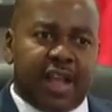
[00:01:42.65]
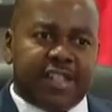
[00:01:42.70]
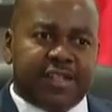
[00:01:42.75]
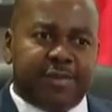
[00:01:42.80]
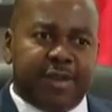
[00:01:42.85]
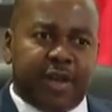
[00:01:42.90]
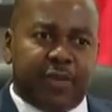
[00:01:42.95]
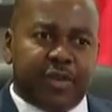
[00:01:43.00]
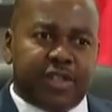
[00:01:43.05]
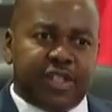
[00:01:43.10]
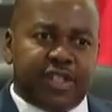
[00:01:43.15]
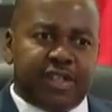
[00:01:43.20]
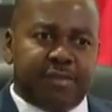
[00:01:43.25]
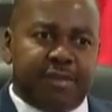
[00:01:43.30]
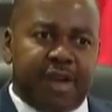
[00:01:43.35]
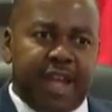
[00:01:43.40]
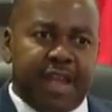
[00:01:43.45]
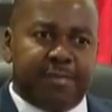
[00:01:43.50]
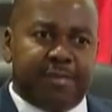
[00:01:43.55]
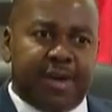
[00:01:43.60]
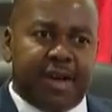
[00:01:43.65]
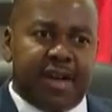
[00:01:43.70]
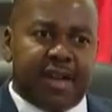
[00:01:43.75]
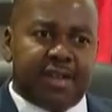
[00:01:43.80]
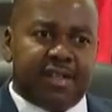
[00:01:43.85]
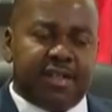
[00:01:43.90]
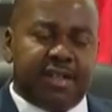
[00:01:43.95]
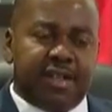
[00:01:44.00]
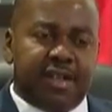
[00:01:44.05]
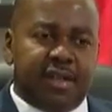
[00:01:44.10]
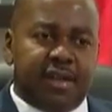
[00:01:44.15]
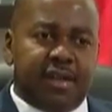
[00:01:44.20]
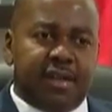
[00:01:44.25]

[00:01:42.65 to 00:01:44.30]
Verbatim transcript: aspect, which is the MYPART,